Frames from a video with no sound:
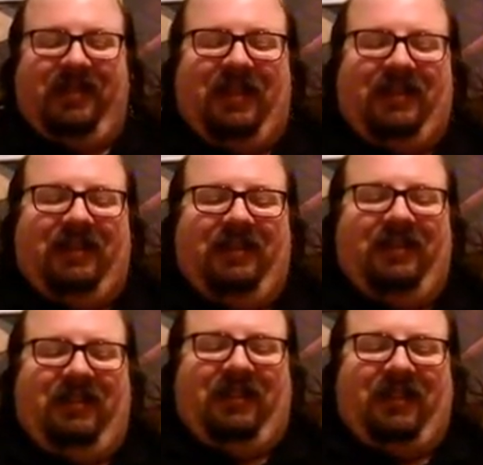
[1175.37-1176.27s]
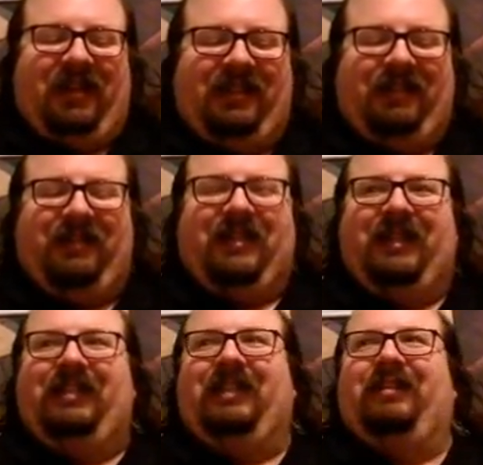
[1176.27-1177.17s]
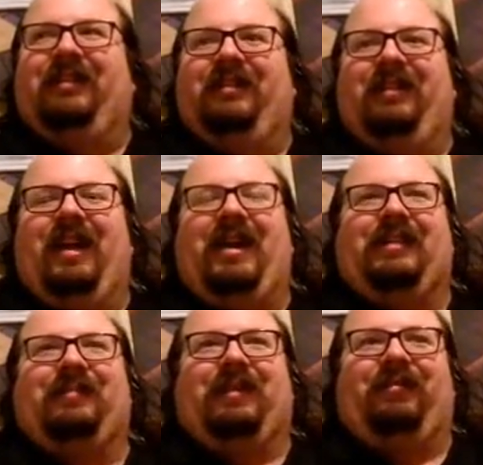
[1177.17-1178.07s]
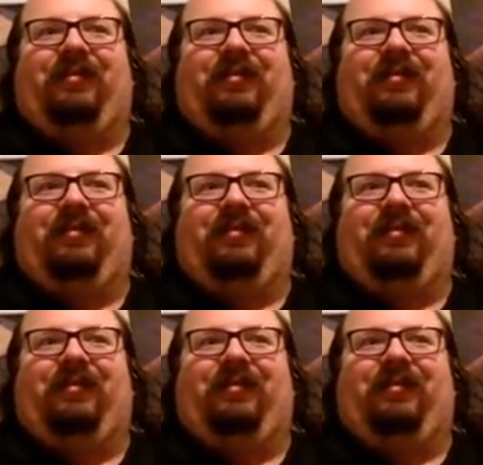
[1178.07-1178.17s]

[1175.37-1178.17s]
that the customization aspect